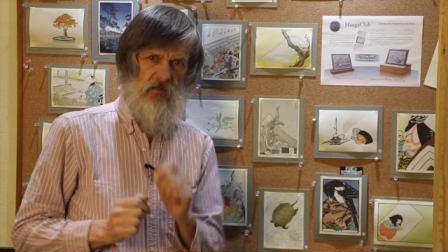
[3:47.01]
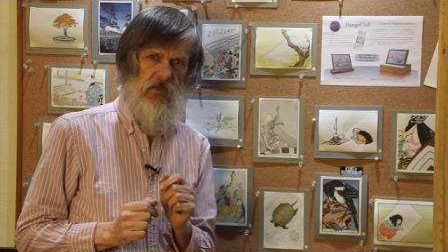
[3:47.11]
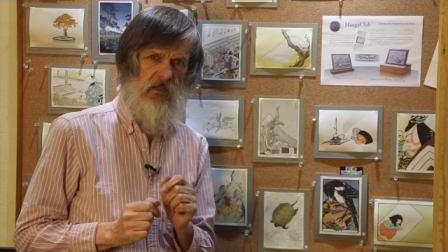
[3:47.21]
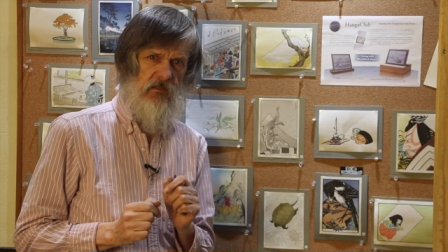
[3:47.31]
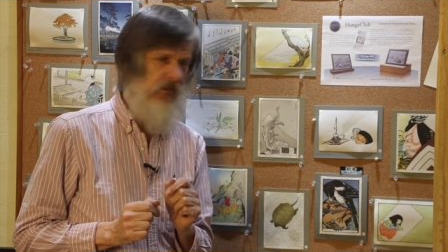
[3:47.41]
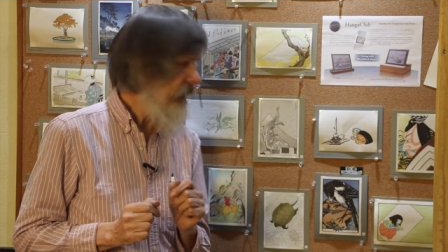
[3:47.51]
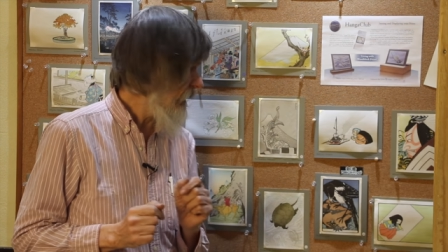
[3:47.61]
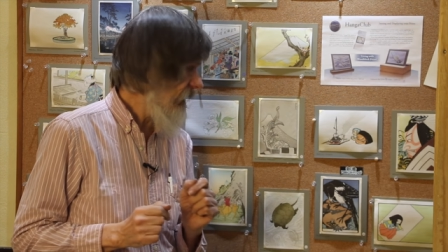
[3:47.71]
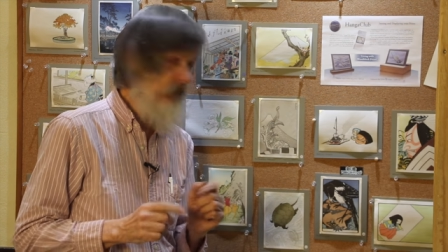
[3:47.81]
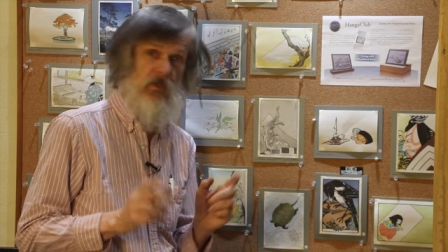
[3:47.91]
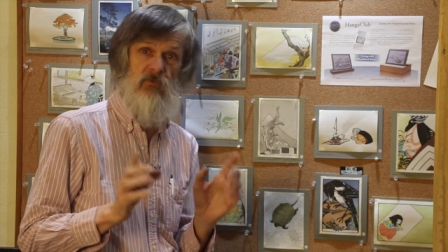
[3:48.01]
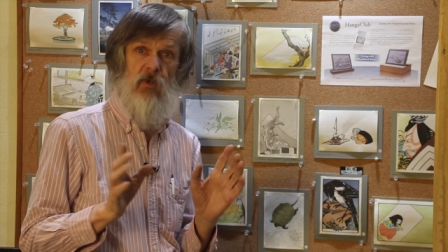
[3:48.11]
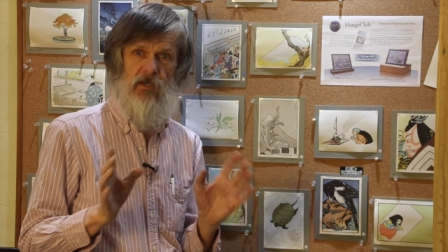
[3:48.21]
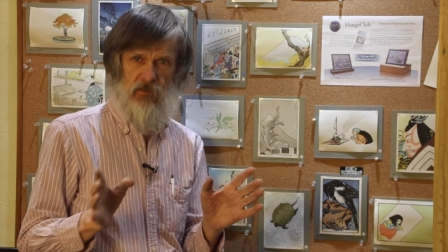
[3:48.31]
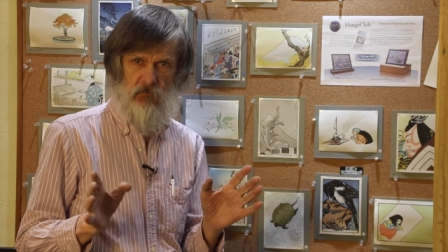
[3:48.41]
I think, and let me
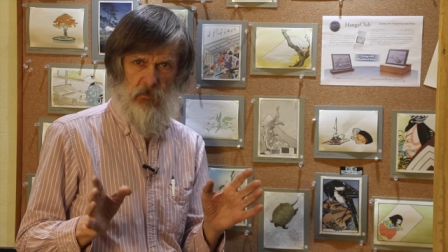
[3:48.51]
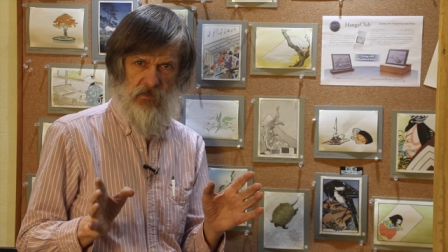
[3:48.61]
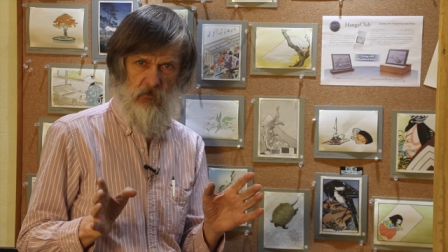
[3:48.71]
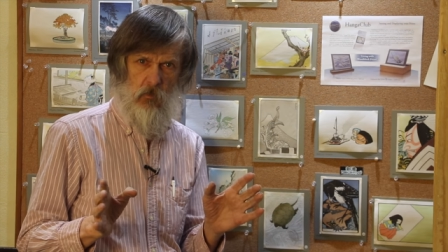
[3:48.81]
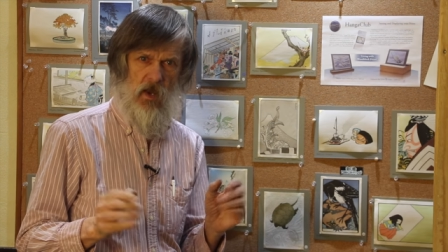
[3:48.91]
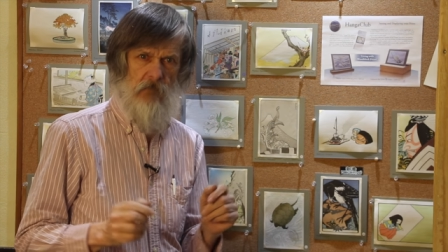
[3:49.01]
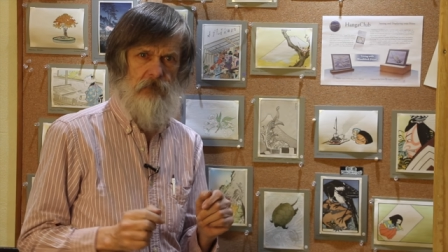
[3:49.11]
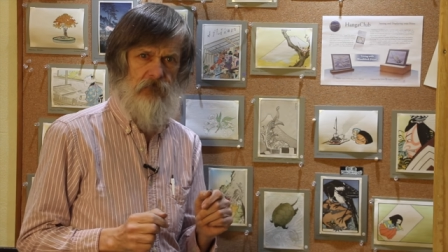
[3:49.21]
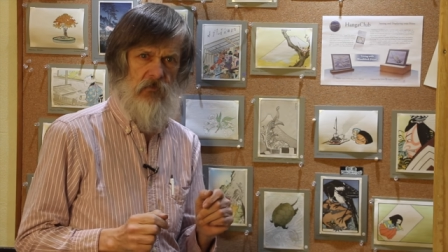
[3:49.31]
try and explain why.